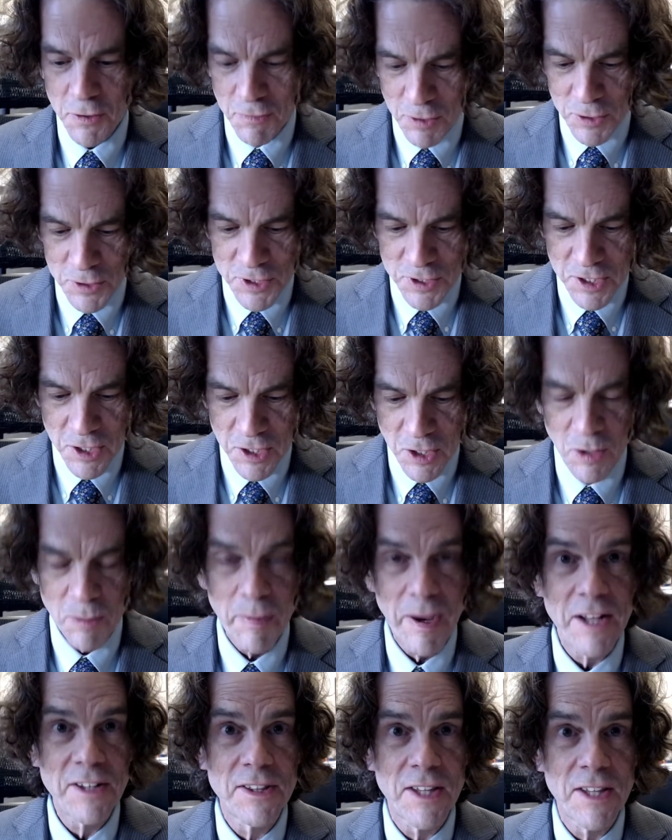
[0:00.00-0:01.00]
let the
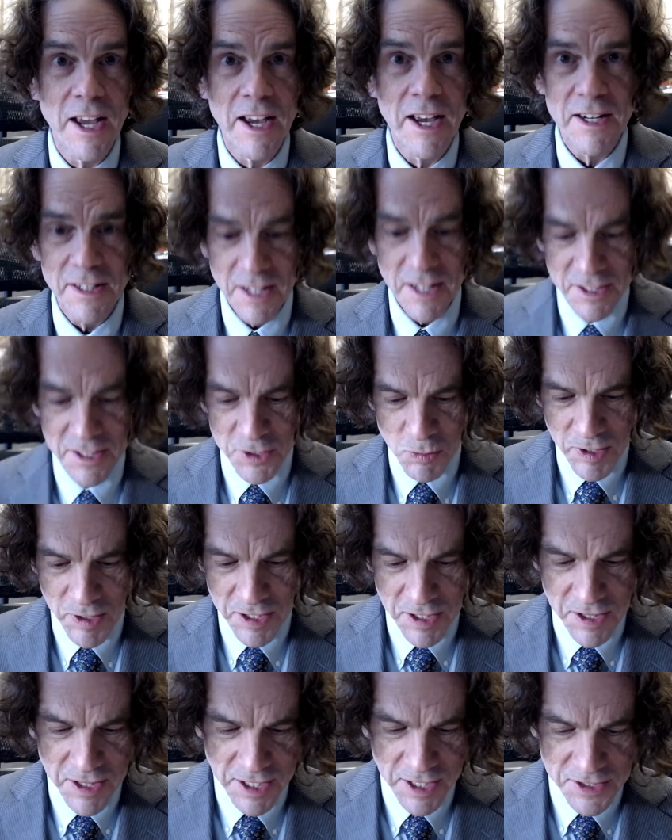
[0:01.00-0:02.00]
university know about that, and
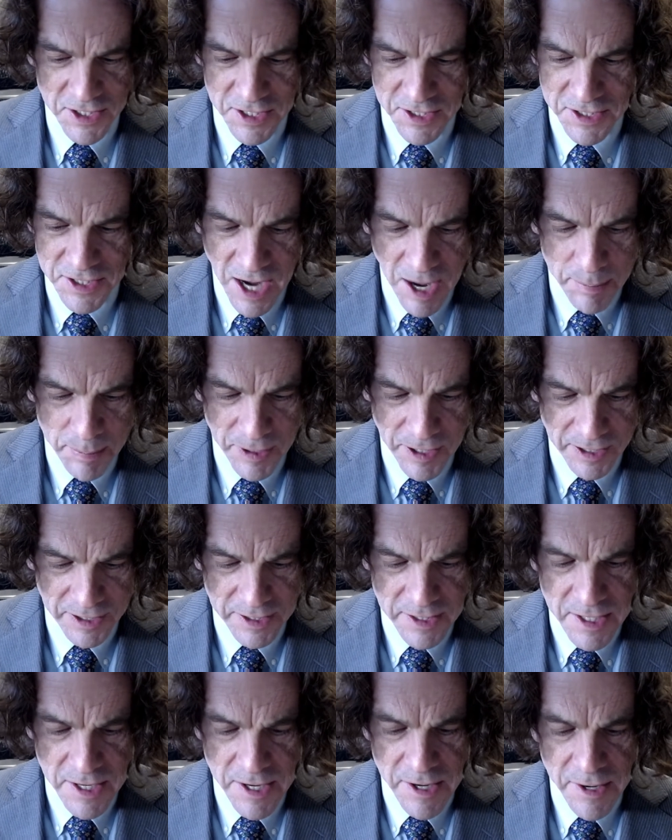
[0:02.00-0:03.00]
that's one of the things that's
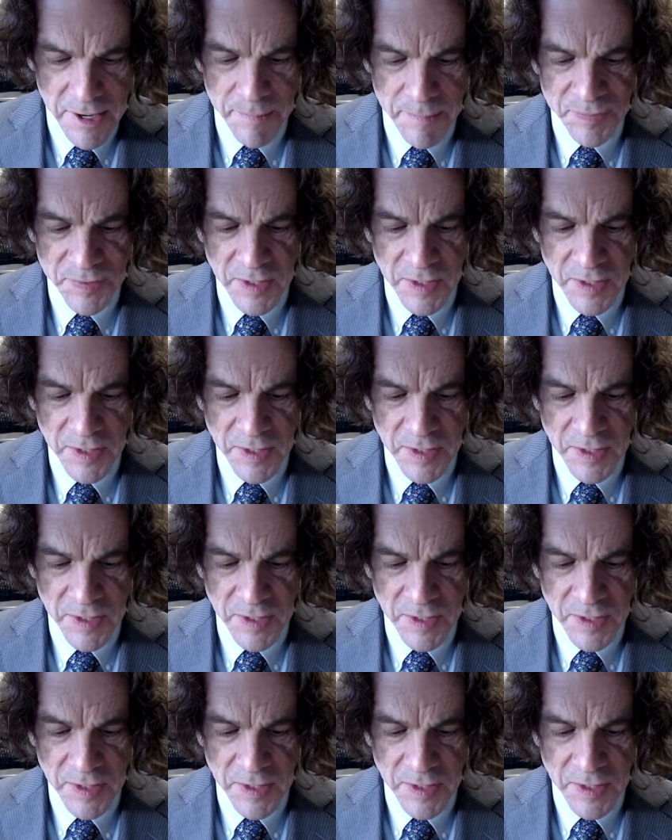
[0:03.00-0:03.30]
happening.